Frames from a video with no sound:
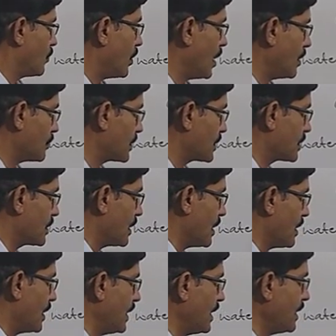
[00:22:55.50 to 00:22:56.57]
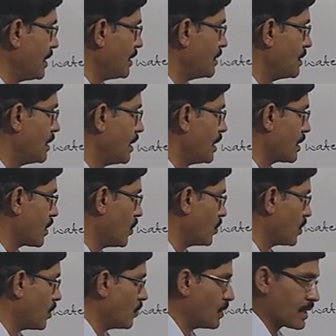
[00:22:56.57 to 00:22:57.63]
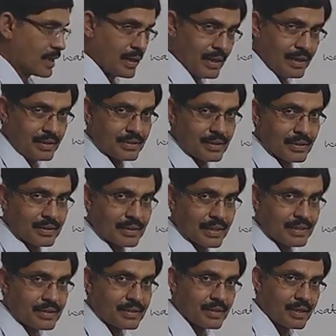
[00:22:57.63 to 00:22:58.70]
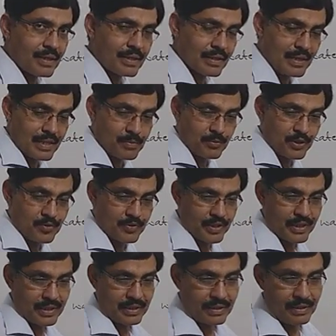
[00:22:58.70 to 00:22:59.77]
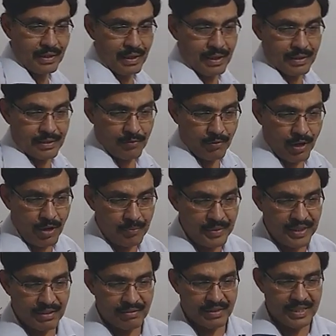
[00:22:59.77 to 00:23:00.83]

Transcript: warms the air around our earth, that is called atmosphere. The warm air